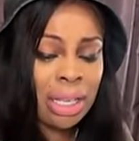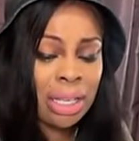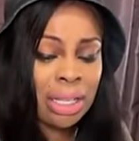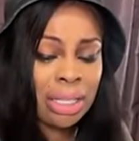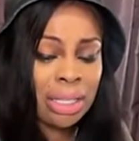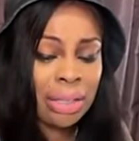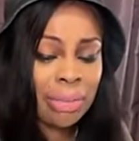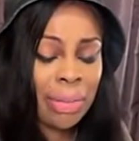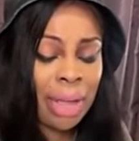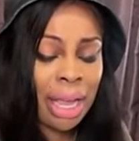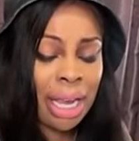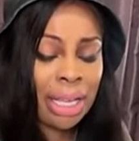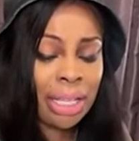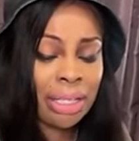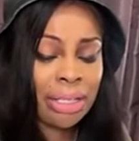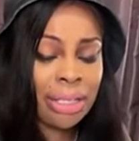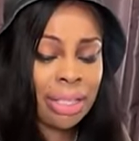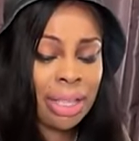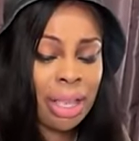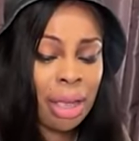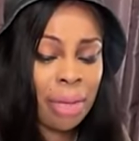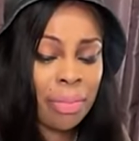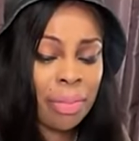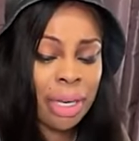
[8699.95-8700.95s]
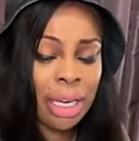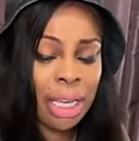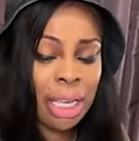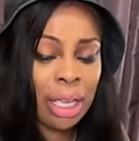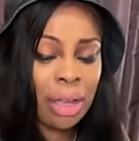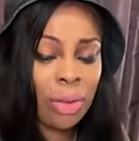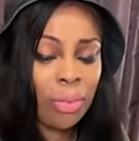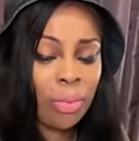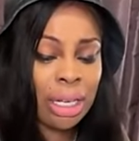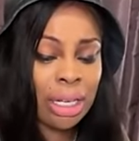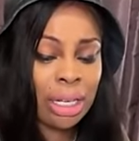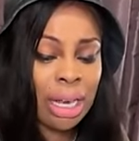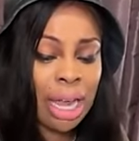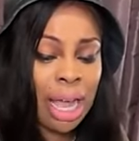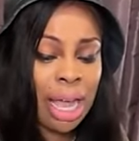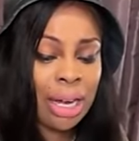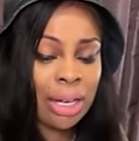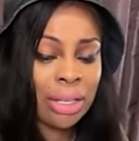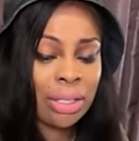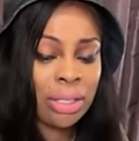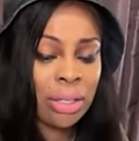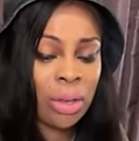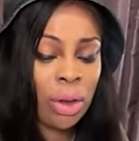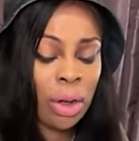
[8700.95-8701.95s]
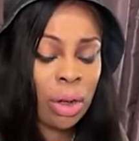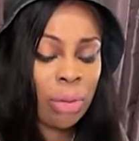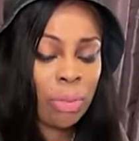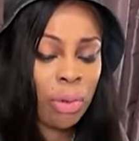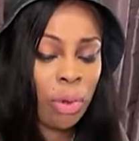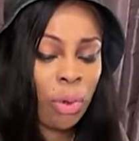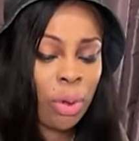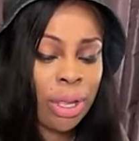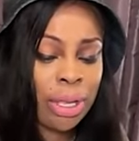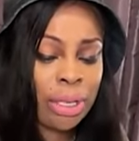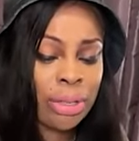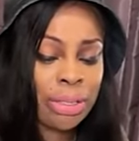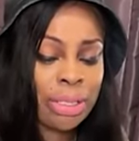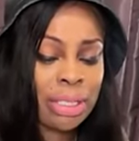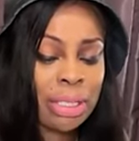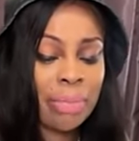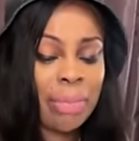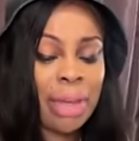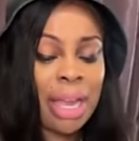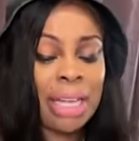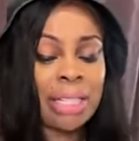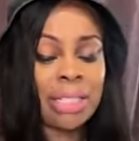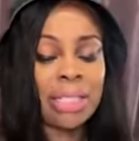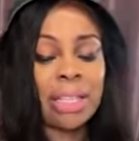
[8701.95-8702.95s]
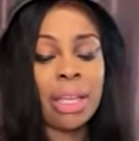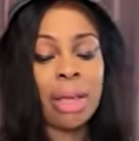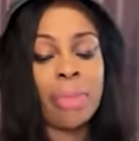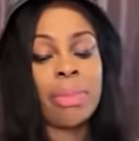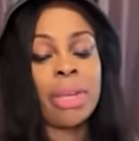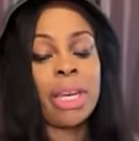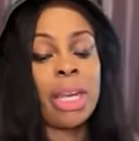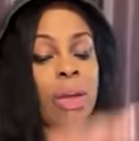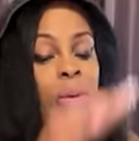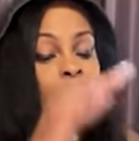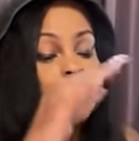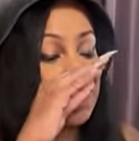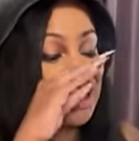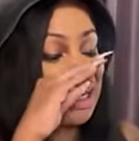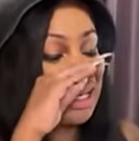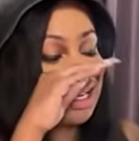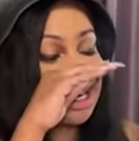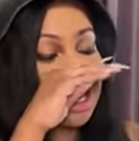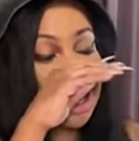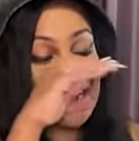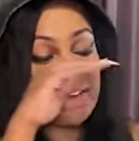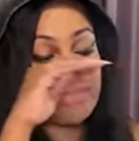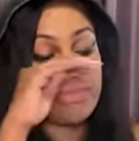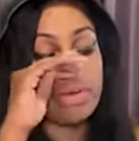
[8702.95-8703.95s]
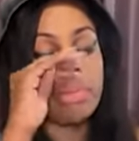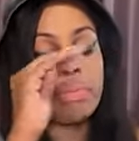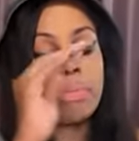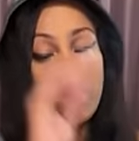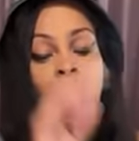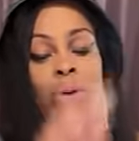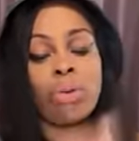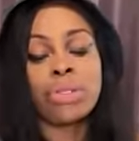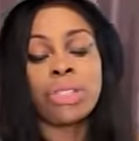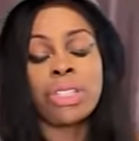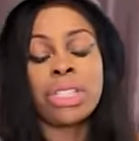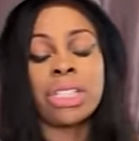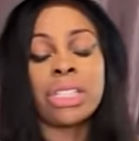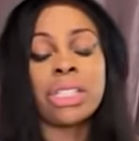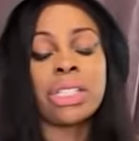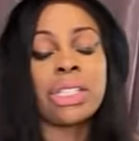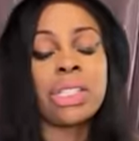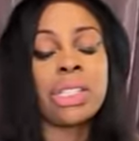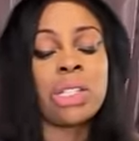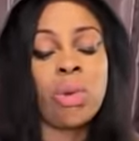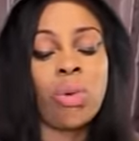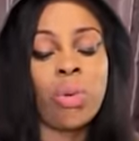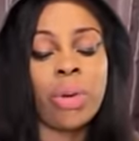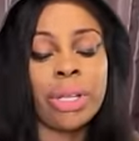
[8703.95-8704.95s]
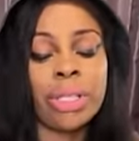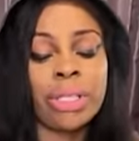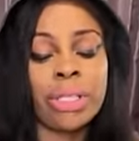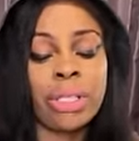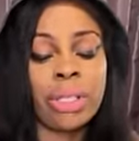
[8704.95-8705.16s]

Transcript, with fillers: Somebody's coming in with a lot of turmoil. Somebody's coming in with a lot of emotions towards